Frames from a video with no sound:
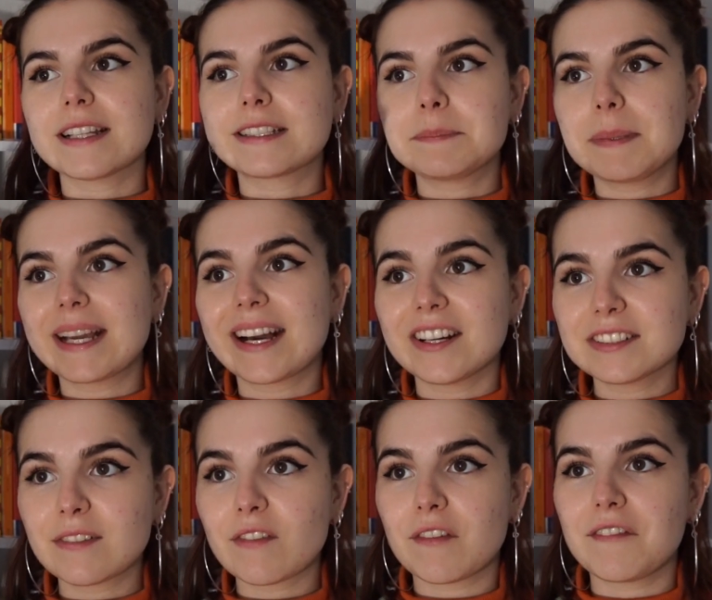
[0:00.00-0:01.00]
It's
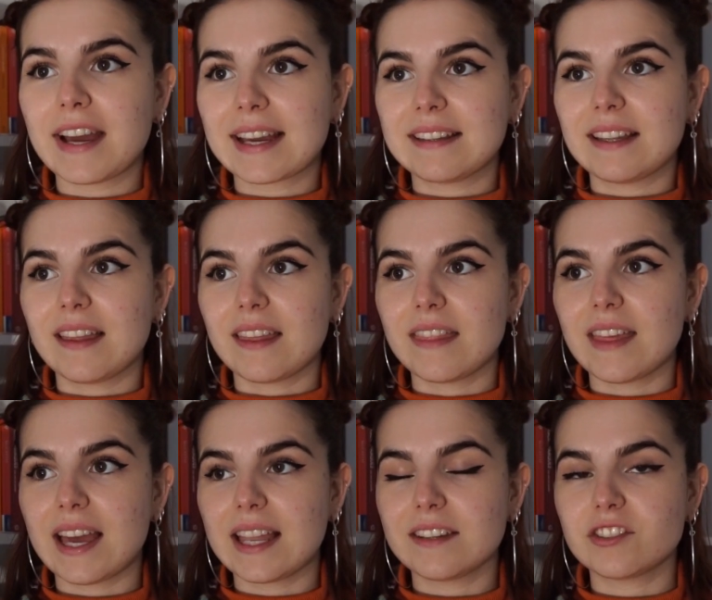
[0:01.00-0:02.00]
because of the fact
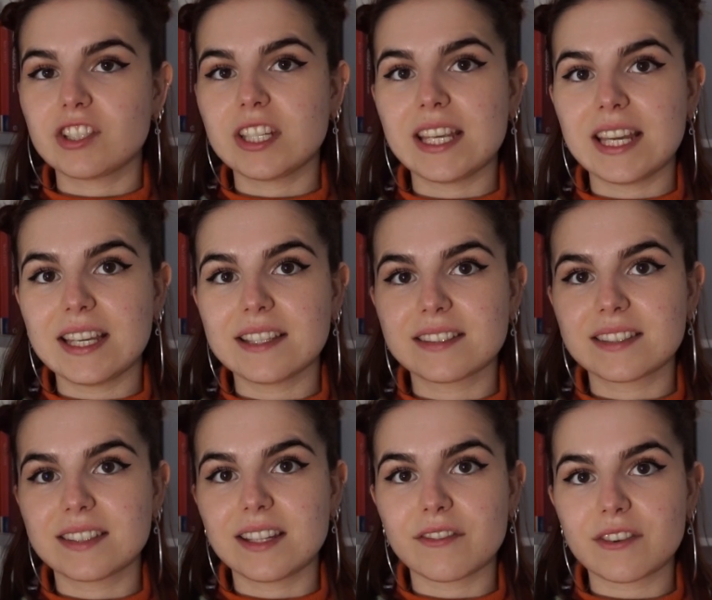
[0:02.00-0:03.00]
that she
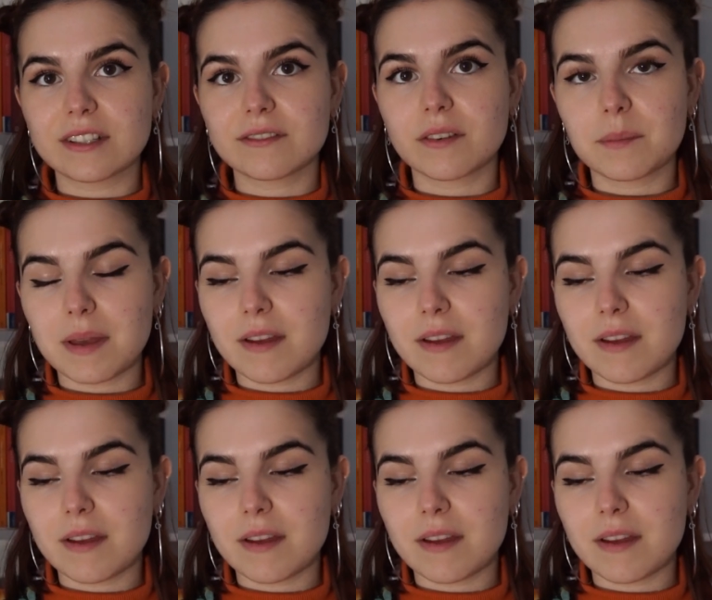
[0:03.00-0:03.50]
is different from